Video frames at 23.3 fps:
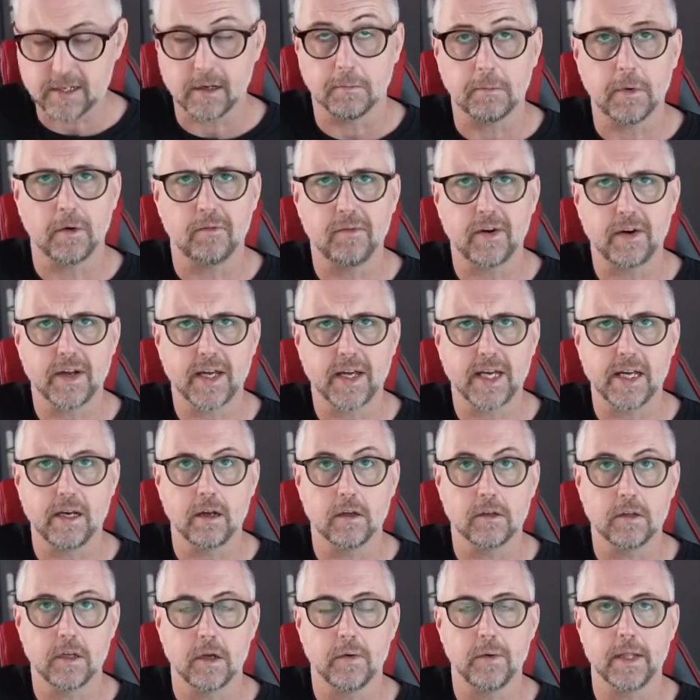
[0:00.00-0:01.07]
I'm not very keen
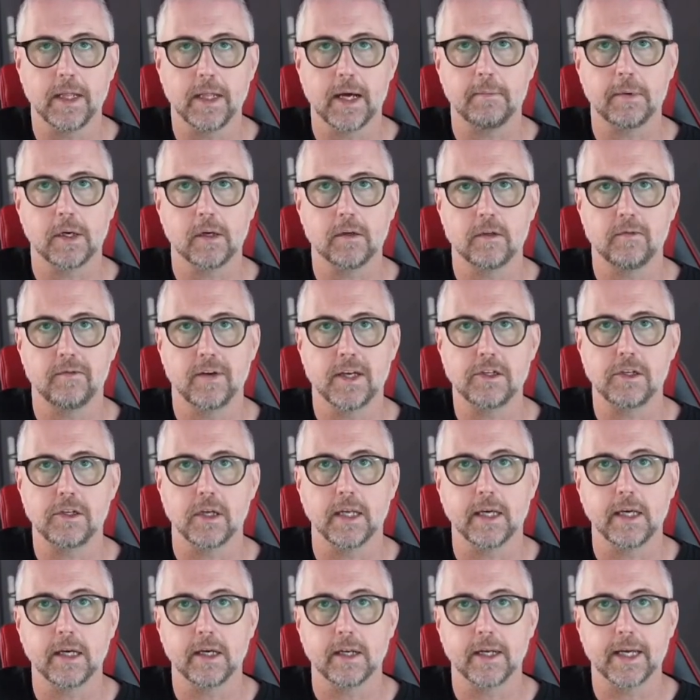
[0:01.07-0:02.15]
on doing that because eventually
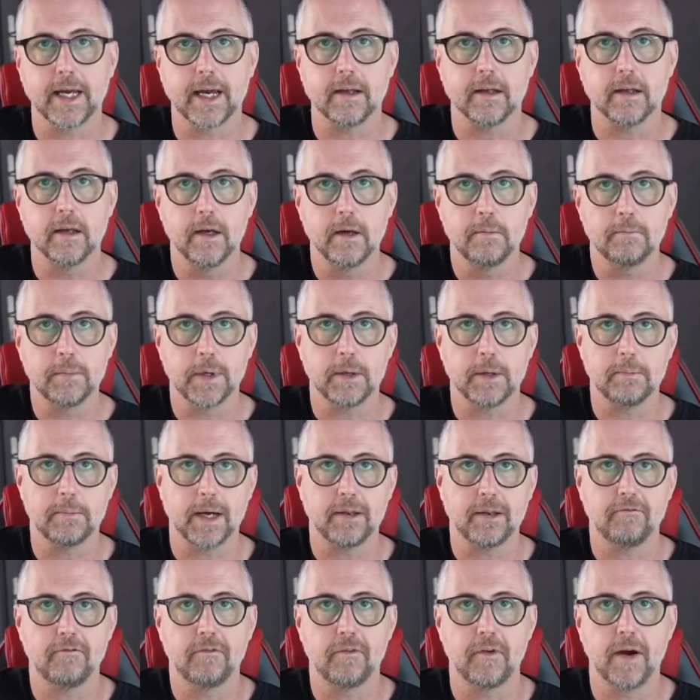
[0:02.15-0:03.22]
you're going to get pretty
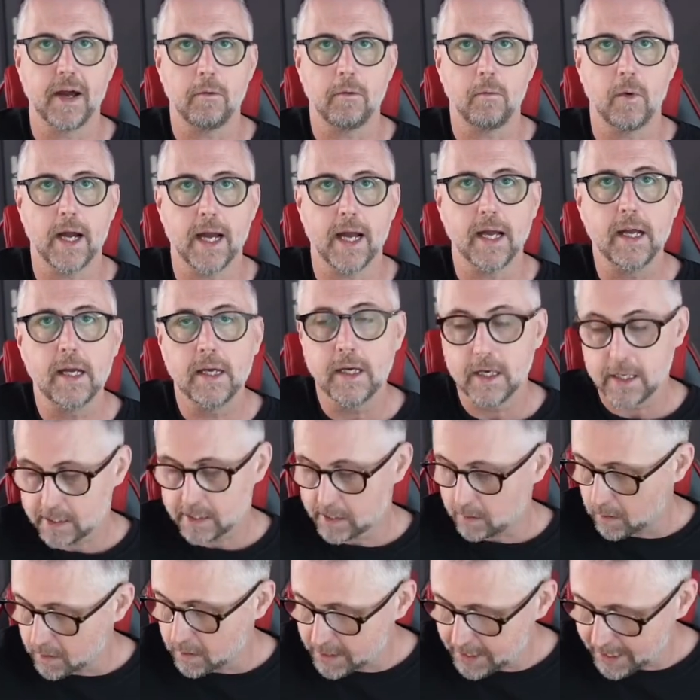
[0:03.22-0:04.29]
bad fret wear.
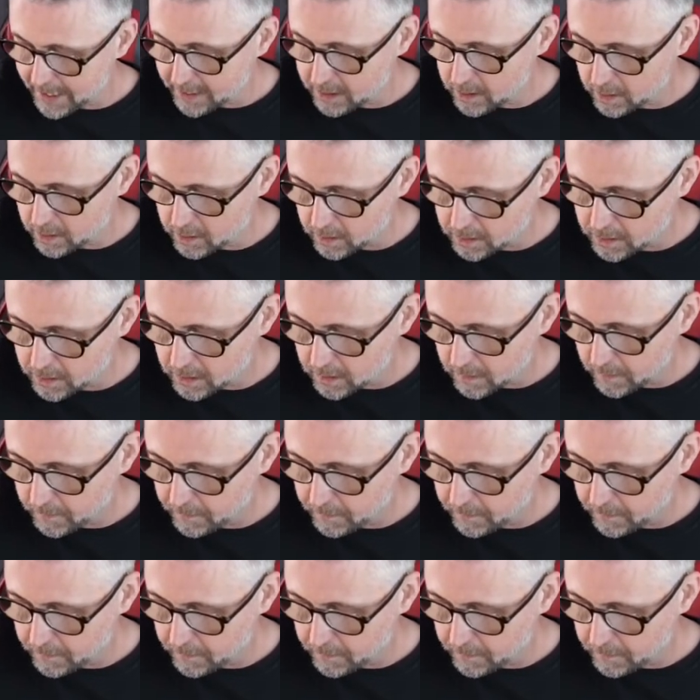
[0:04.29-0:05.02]
So I tend to just